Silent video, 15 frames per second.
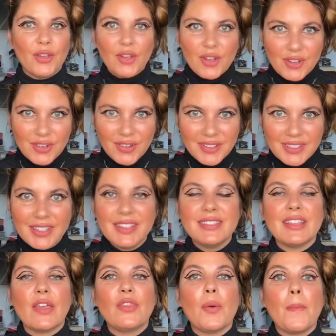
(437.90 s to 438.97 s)
The good news is
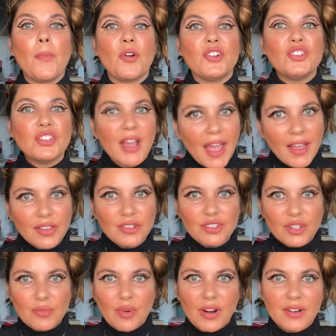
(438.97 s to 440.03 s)
that the more
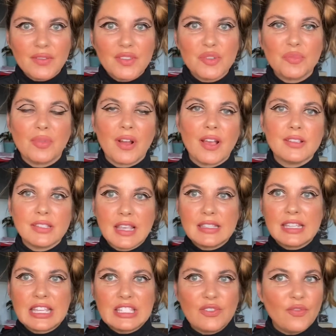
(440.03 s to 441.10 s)
challenging part of this process
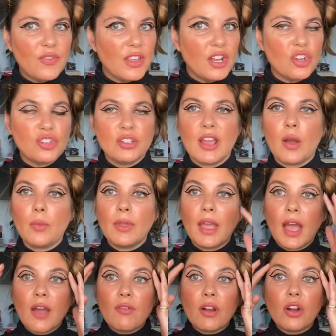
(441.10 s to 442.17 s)
is finished now. We
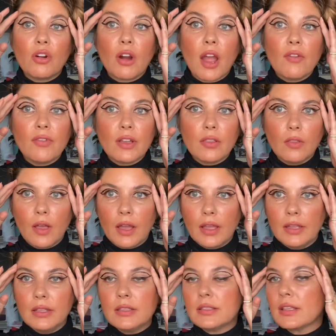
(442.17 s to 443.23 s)
have our graphic
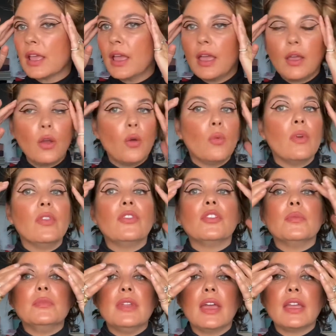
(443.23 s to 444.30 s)
lines with
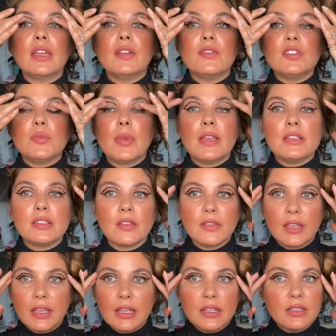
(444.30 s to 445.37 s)
some negative space on
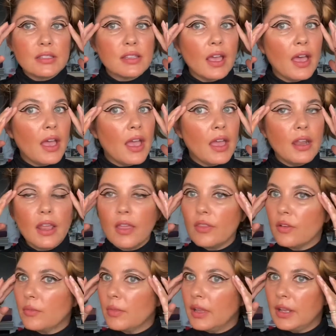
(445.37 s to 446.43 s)
the inside and
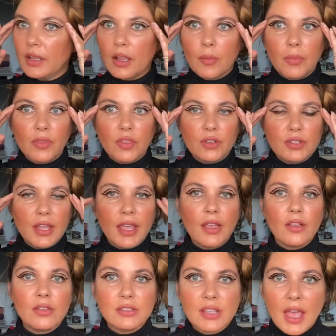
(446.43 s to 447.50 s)
they're meeting up at the tails.